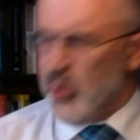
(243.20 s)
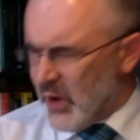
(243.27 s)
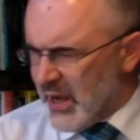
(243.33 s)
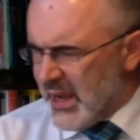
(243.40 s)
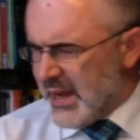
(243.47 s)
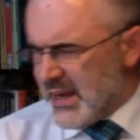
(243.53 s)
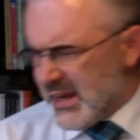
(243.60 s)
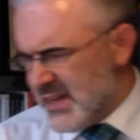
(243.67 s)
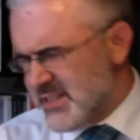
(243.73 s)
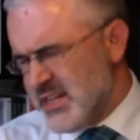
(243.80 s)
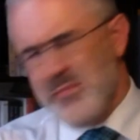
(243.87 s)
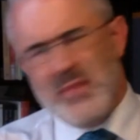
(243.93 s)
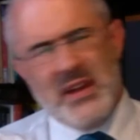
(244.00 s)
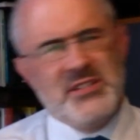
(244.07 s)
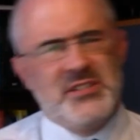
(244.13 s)
why is he
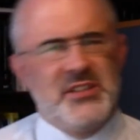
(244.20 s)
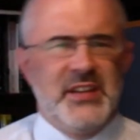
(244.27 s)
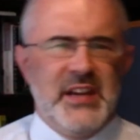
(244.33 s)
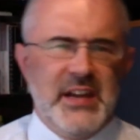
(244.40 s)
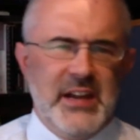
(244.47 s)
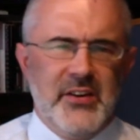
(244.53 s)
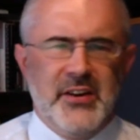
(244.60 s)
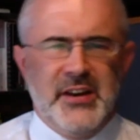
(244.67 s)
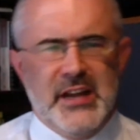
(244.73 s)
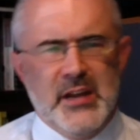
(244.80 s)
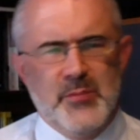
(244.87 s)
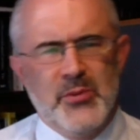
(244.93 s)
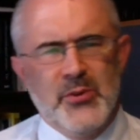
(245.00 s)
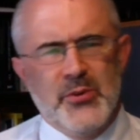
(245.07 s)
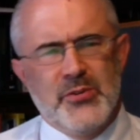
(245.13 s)
mentioned here in
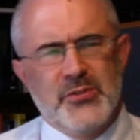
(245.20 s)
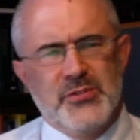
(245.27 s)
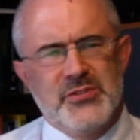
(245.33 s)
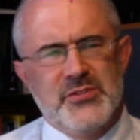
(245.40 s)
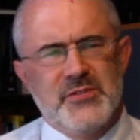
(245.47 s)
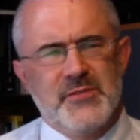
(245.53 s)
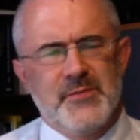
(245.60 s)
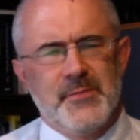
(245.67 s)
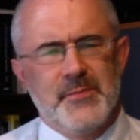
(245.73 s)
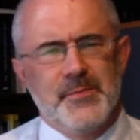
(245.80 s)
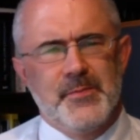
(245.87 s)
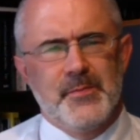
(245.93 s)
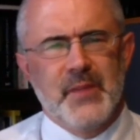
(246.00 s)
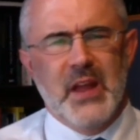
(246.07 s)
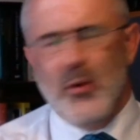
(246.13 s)
Hebrews?
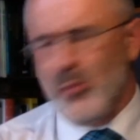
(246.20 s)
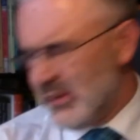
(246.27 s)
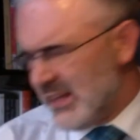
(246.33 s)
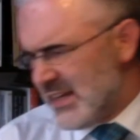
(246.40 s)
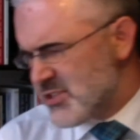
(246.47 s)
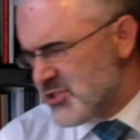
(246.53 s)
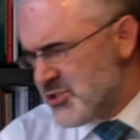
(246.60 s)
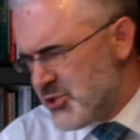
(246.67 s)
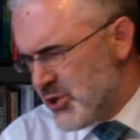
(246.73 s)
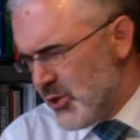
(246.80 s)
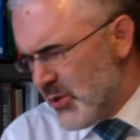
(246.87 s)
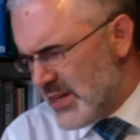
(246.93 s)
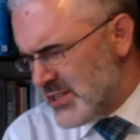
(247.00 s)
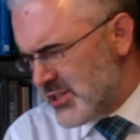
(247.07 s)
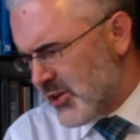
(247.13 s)
Well, these
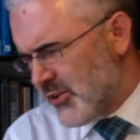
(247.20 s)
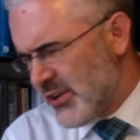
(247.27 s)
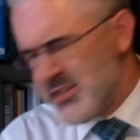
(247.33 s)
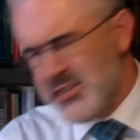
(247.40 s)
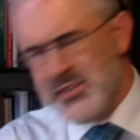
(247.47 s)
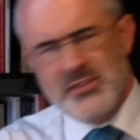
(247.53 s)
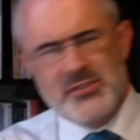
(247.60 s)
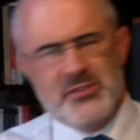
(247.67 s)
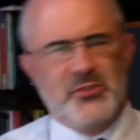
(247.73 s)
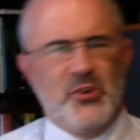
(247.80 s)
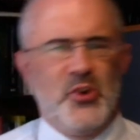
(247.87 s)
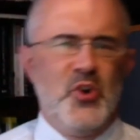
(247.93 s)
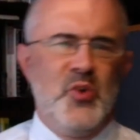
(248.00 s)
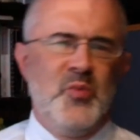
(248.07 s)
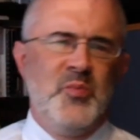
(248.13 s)
Jewish Christians to
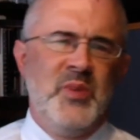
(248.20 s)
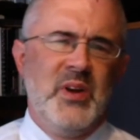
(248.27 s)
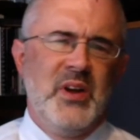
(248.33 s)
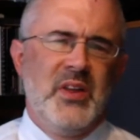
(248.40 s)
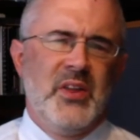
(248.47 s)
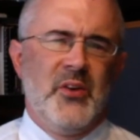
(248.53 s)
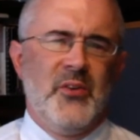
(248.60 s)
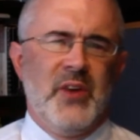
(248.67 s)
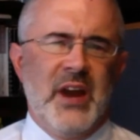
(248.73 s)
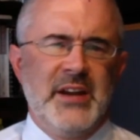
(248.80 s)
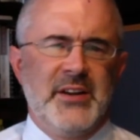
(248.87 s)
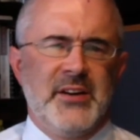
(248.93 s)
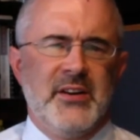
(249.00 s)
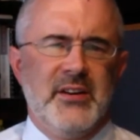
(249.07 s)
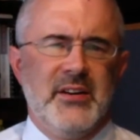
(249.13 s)
whom the
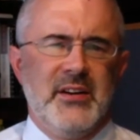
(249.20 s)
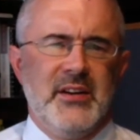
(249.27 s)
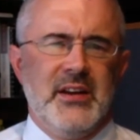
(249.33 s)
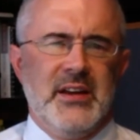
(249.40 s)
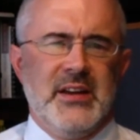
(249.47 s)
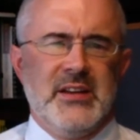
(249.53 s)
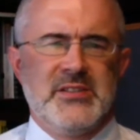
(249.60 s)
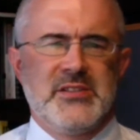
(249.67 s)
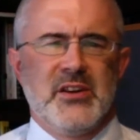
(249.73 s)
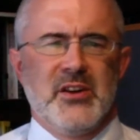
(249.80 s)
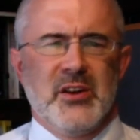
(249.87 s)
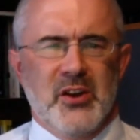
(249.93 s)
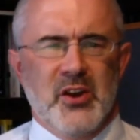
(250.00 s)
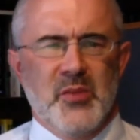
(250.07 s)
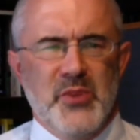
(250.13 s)
writer is
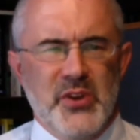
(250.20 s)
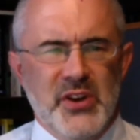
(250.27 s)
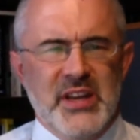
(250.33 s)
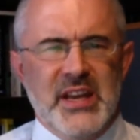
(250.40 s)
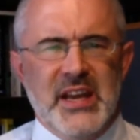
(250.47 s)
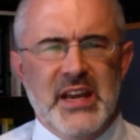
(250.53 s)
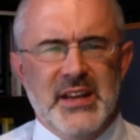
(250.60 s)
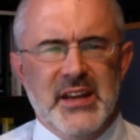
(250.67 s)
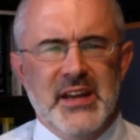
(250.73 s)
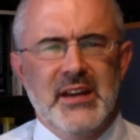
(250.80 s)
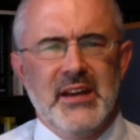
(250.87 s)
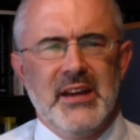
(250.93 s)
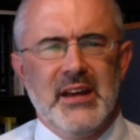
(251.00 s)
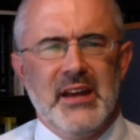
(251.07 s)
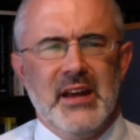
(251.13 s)
communicating
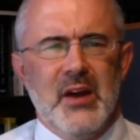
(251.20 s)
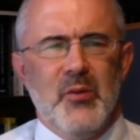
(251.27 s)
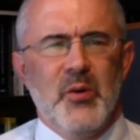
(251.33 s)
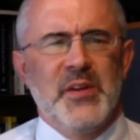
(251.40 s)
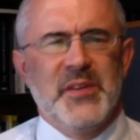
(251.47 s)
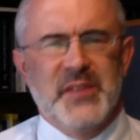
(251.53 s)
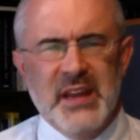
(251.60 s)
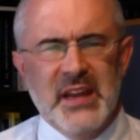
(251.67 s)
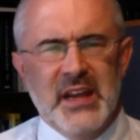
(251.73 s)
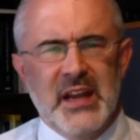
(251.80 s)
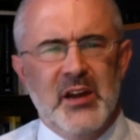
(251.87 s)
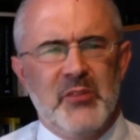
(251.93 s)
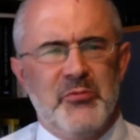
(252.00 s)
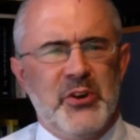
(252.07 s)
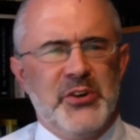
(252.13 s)
were thinking
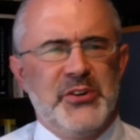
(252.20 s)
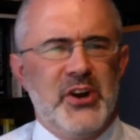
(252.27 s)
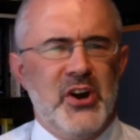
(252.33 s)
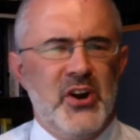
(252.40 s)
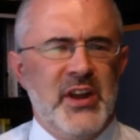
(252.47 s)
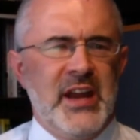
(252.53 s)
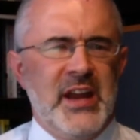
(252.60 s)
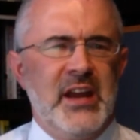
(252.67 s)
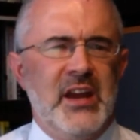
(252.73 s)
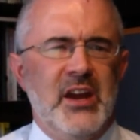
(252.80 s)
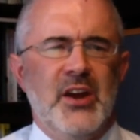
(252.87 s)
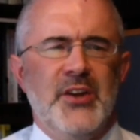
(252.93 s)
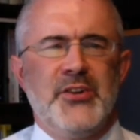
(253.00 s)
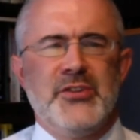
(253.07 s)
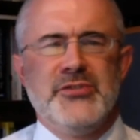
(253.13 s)
of returning
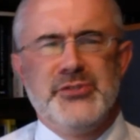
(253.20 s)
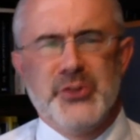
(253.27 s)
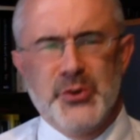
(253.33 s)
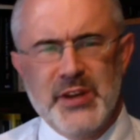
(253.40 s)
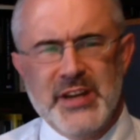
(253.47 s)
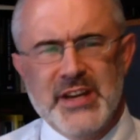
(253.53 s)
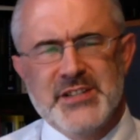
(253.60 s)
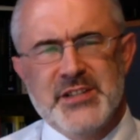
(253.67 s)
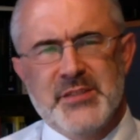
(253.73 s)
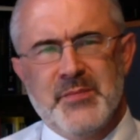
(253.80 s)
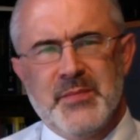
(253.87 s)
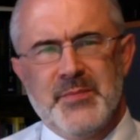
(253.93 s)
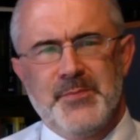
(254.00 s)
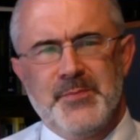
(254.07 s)
to Judaism,